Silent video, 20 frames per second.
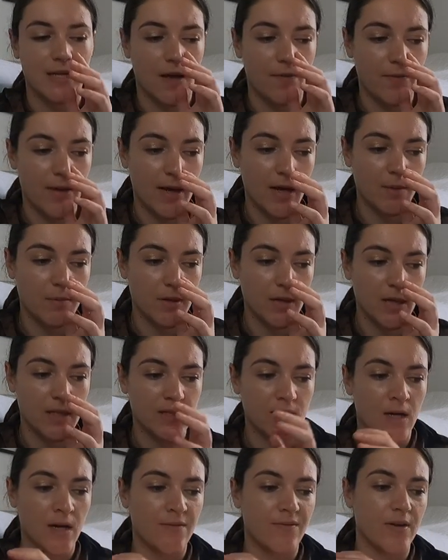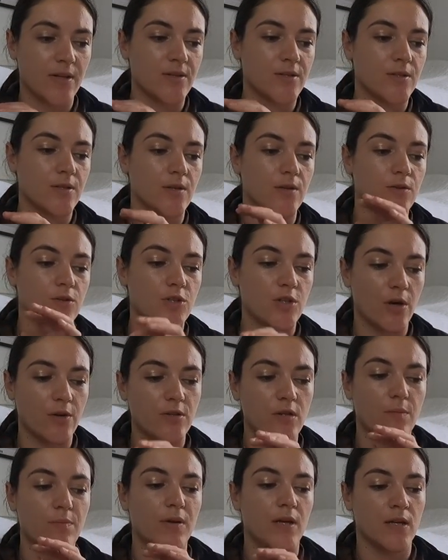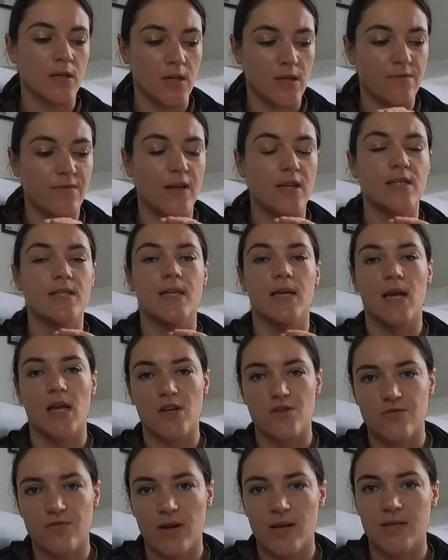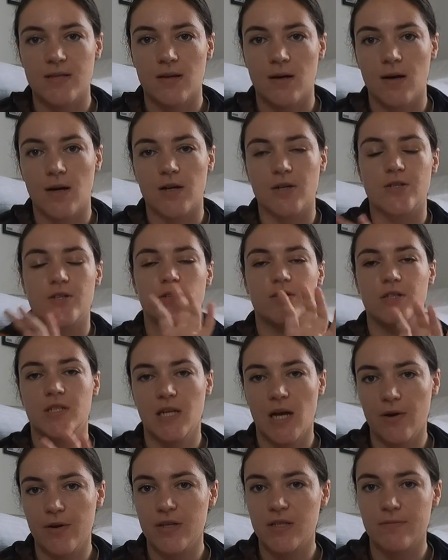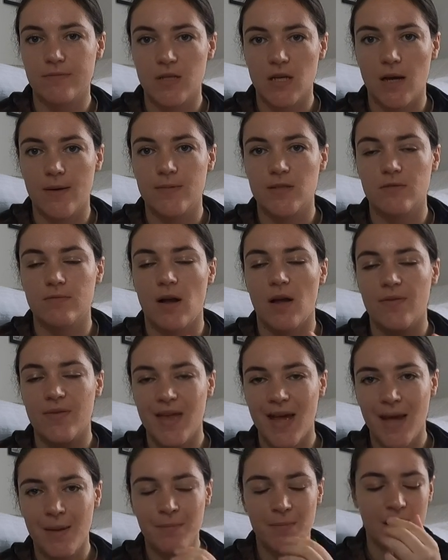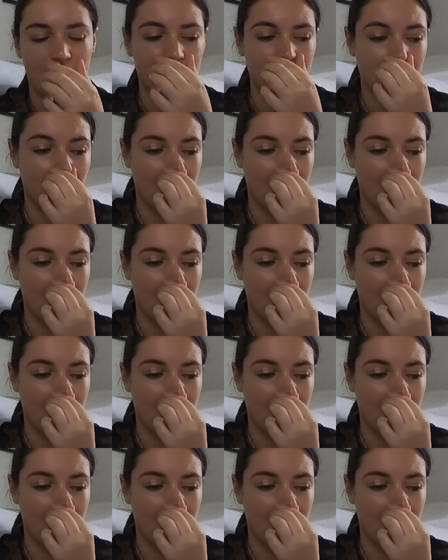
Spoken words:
and then I'm gonna dive into show jumping, eventing, and dressage, tell you some terms around them, and